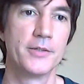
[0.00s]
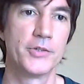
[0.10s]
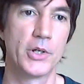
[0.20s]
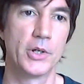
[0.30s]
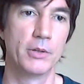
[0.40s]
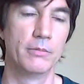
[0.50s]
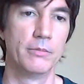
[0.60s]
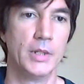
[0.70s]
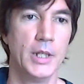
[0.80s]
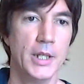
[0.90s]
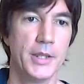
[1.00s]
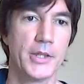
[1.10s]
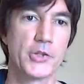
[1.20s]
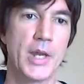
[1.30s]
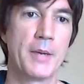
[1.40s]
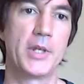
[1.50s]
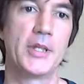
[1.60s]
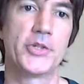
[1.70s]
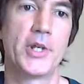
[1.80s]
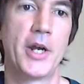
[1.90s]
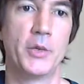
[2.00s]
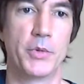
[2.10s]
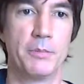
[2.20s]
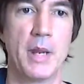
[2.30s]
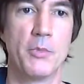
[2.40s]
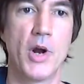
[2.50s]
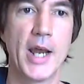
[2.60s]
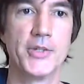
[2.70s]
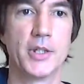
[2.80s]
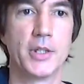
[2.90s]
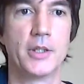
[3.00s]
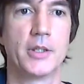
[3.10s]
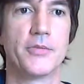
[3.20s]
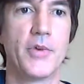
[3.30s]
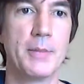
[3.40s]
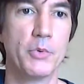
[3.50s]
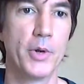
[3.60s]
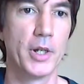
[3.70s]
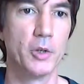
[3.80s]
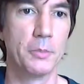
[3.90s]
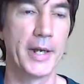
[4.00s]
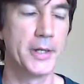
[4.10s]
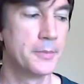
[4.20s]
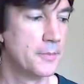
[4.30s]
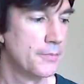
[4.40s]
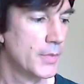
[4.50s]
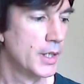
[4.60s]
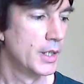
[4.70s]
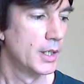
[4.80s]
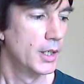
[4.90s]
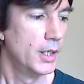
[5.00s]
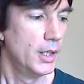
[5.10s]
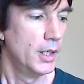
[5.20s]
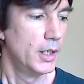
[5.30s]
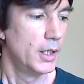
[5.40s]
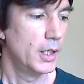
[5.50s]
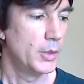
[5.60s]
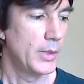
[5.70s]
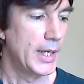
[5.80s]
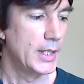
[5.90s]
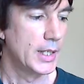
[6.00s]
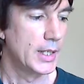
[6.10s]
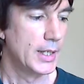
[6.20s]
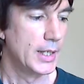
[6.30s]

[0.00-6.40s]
So this will help you get started with memorizing the fretboard a little better. All right,